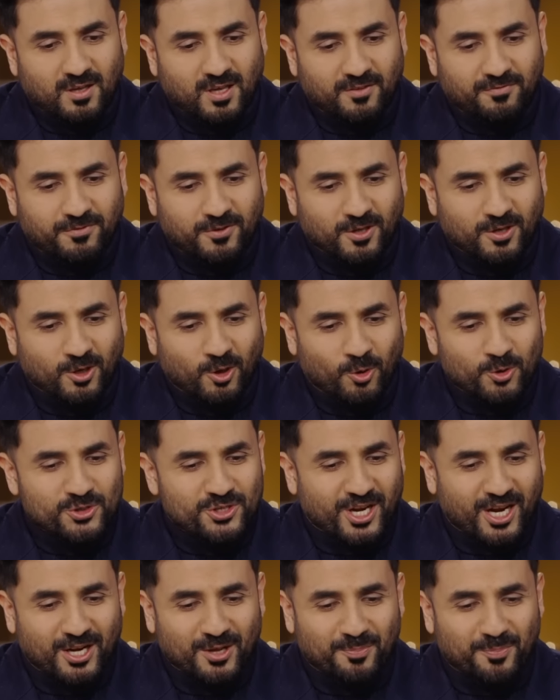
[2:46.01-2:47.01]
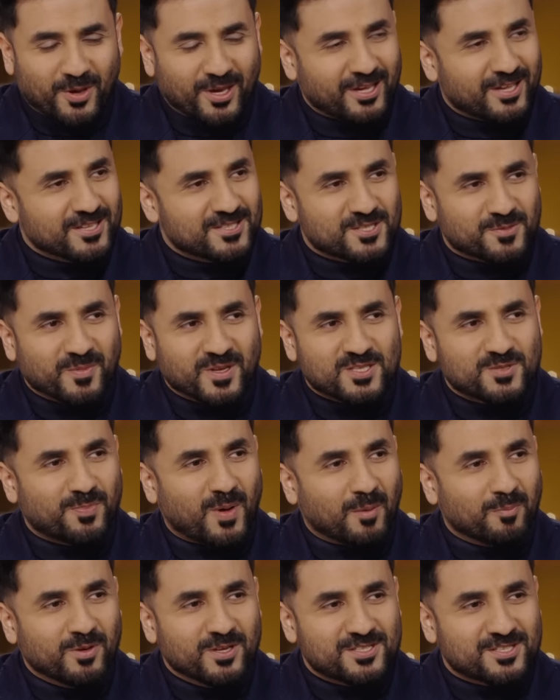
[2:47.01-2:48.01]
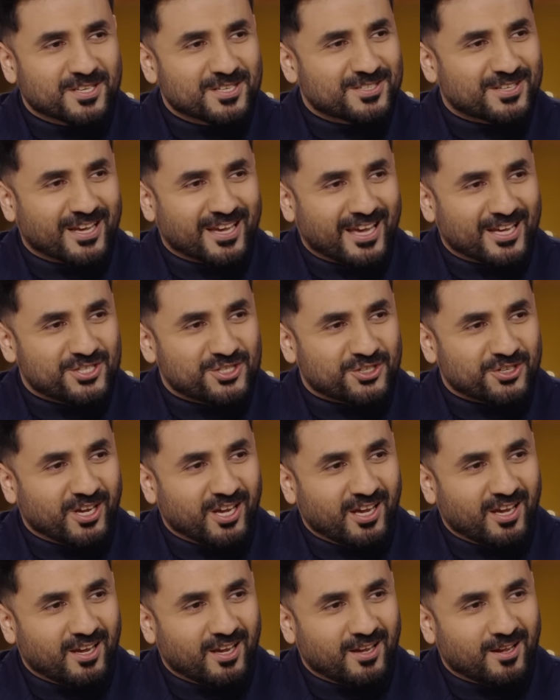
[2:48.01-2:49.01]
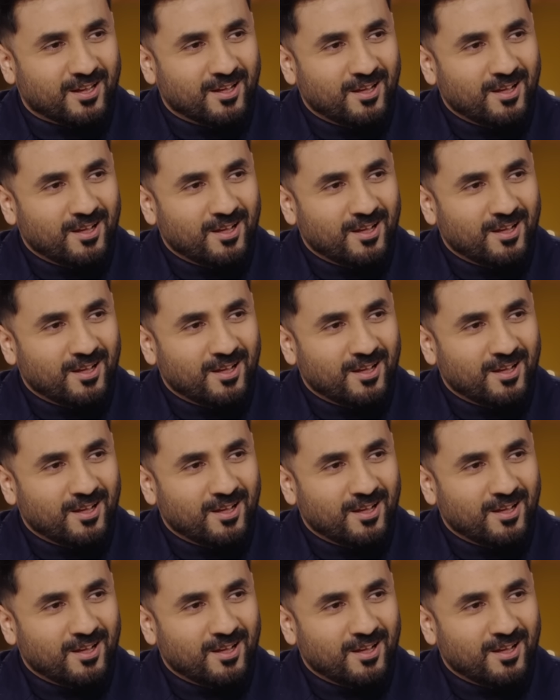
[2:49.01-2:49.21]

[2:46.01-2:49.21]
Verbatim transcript: if you know Jada Pinkett Smith's publicist, I guess she.